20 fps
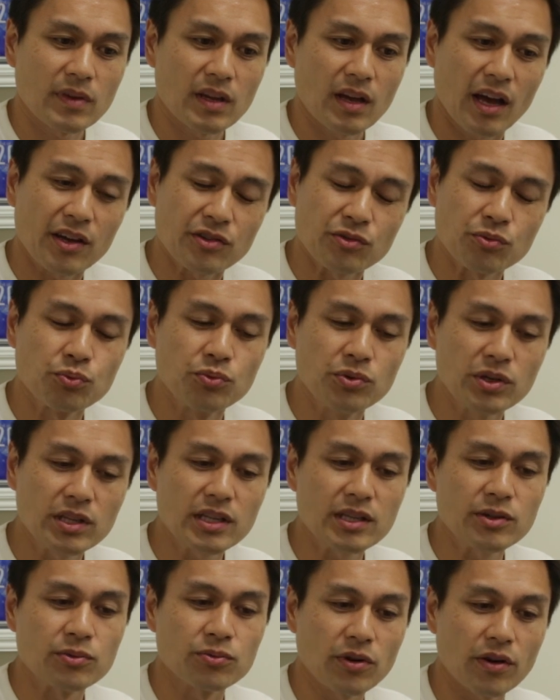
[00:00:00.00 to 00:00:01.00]
has
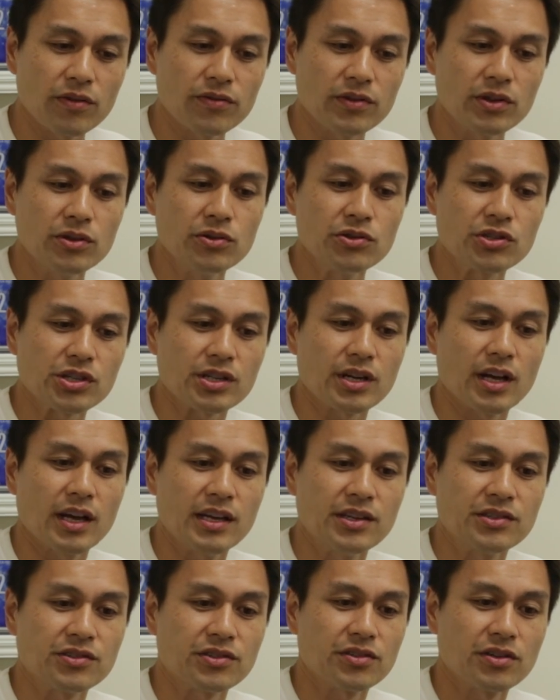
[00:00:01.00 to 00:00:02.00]
really
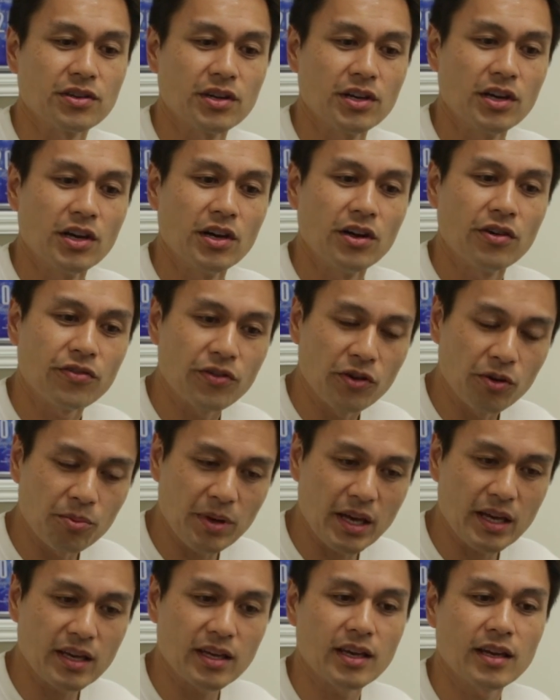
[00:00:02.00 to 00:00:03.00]
revolutionized
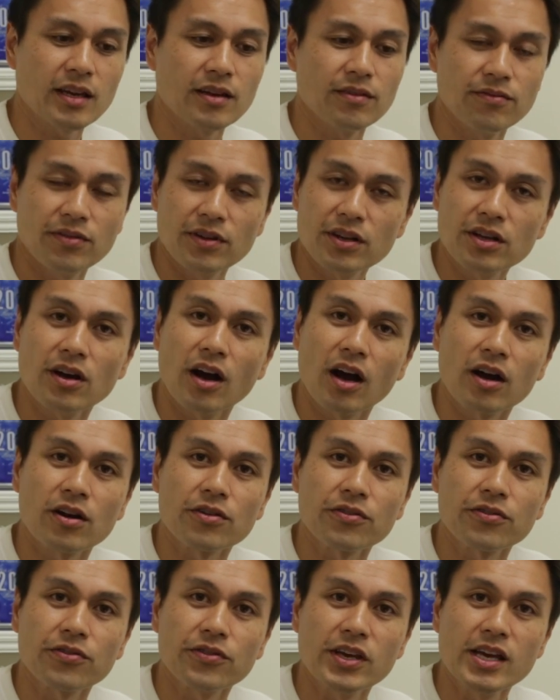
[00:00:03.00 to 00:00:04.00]
filmmaking and
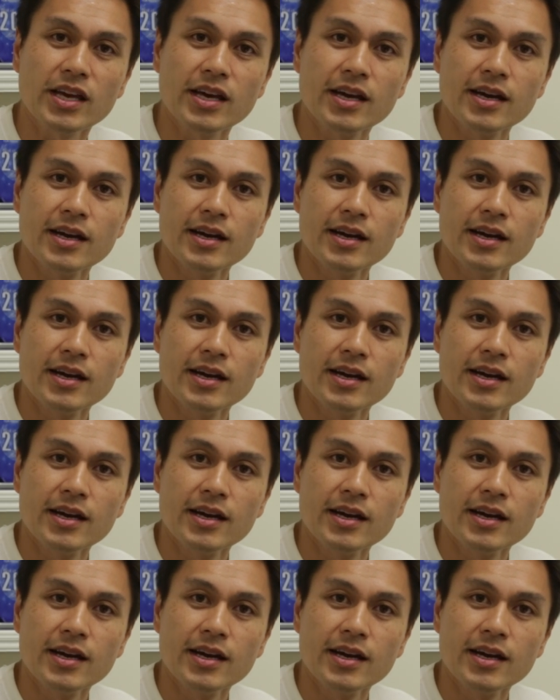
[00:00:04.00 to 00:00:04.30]
videography.